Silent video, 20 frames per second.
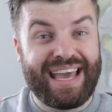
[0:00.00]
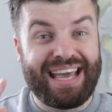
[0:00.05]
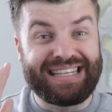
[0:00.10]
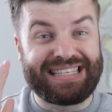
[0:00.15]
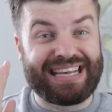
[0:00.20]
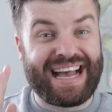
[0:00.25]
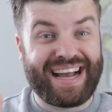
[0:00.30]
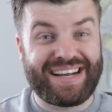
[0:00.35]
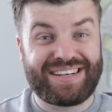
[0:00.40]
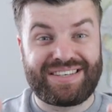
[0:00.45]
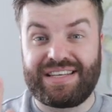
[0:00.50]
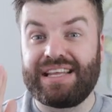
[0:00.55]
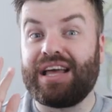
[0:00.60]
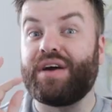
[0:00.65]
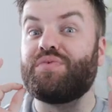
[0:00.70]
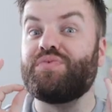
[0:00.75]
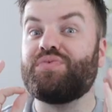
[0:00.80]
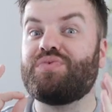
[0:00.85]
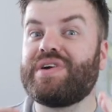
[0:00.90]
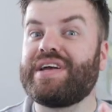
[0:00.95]
It's actually
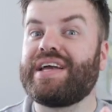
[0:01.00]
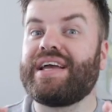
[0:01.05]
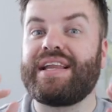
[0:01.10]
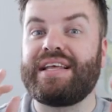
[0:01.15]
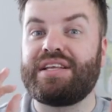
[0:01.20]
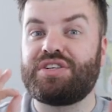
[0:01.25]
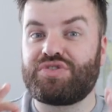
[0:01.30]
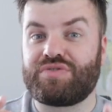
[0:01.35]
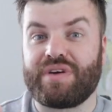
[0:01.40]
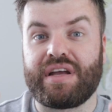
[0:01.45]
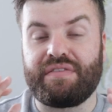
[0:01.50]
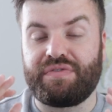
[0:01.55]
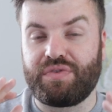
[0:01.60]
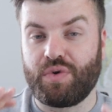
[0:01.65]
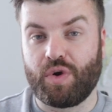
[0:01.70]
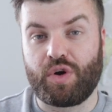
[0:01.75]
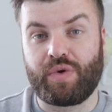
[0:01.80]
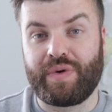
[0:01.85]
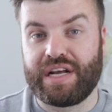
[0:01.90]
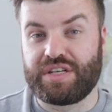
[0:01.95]
a really
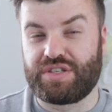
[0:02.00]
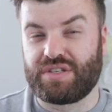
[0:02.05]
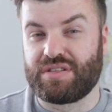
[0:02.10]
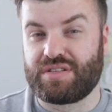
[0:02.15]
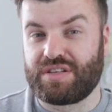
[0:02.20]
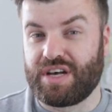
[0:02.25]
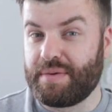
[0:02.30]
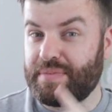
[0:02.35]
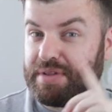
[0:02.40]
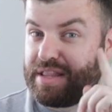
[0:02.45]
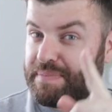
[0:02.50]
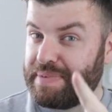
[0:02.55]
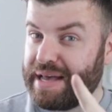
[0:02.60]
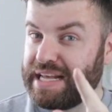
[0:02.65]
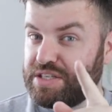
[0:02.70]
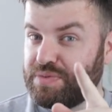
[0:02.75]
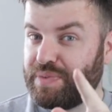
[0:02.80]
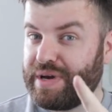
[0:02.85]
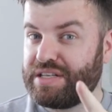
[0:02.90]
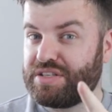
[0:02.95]
straightforward question type. And the
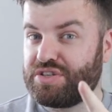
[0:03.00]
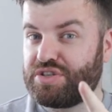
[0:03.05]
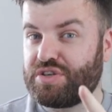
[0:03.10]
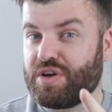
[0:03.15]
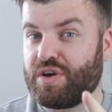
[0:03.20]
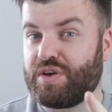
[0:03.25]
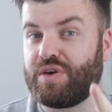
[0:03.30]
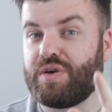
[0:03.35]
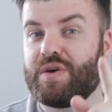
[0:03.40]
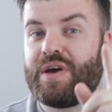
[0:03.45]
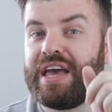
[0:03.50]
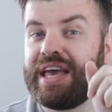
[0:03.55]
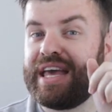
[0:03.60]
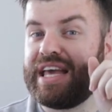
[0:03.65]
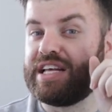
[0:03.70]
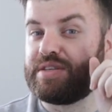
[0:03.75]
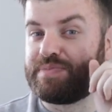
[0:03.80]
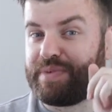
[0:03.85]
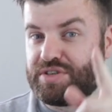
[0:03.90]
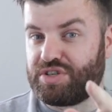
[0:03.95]
best way to show you
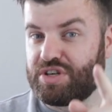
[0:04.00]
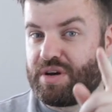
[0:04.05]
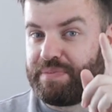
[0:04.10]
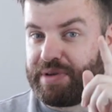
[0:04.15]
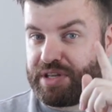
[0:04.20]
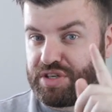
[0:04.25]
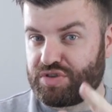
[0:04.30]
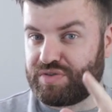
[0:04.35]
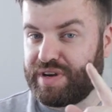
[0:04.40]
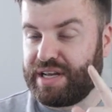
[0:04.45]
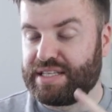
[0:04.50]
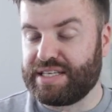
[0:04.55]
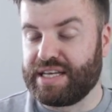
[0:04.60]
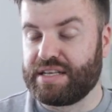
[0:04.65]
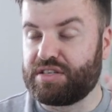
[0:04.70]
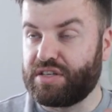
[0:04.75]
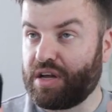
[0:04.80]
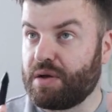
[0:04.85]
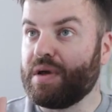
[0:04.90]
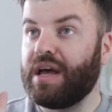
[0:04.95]
is by jumping straight
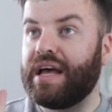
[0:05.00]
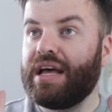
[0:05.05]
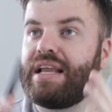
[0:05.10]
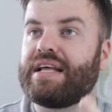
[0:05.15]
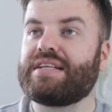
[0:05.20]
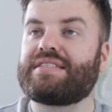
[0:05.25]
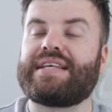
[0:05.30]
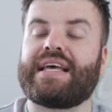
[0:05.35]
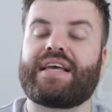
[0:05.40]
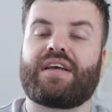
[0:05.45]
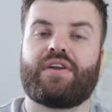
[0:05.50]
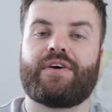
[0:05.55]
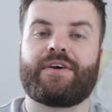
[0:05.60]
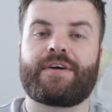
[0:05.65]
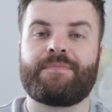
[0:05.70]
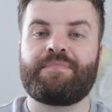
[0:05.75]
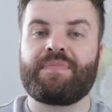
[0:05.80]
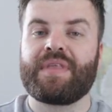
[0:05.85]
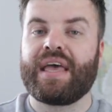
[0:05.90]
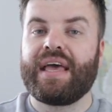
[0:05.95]
in. So let's take a
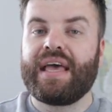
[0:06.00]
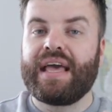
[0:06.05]
look.